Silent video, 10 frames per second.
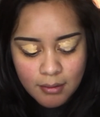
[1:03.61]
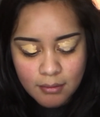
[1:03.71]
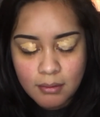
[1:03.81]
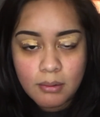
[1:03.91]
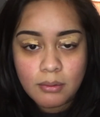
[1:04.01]

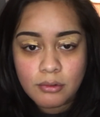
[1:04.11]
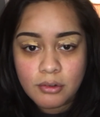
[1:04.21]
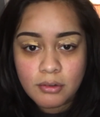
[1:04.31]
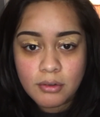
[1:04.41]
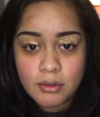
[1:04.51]
So
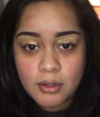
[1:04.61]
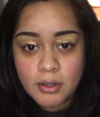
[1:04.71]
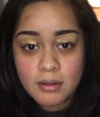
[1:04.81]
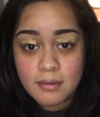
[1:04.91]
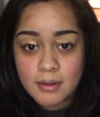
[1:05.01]
just using your
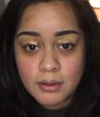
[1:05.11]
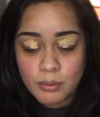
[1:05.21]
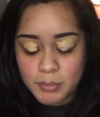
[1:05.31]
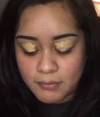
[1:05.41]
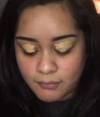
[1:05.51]
concealer
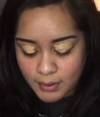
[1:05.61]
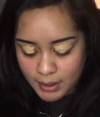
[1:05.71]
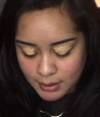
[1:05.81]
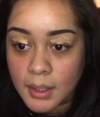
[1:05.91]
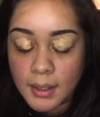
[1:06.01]
would be
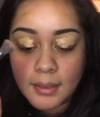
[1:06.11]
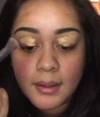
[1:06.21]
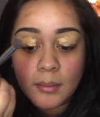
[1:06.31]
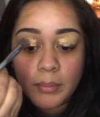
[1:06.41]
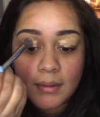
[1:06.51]
fine. And
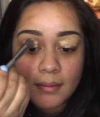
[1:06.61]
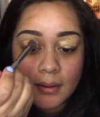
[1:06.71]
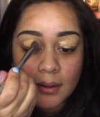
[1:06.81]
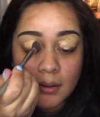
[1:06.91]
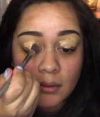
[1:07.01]
then
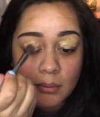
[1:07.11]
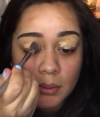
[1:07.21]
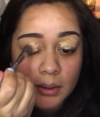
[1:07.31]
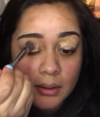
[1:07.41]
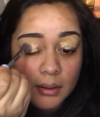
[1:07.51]
basically you just
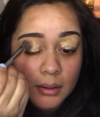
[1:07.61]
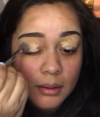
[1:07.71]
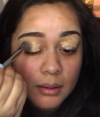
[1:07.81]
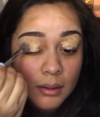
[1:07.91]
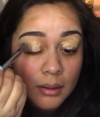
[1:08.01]
want to
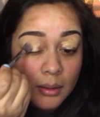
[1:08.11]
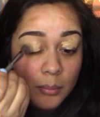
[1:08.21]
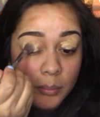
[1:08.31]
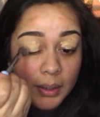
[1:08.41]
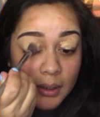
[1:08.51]

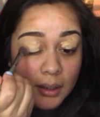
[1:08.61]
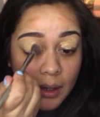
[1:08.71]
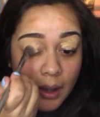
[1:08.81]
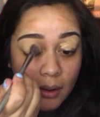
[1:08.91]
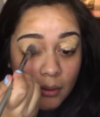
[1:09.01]
blend it
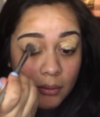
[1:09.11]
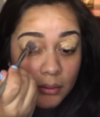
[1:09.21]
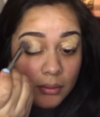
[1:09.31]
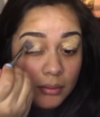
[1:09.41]
out,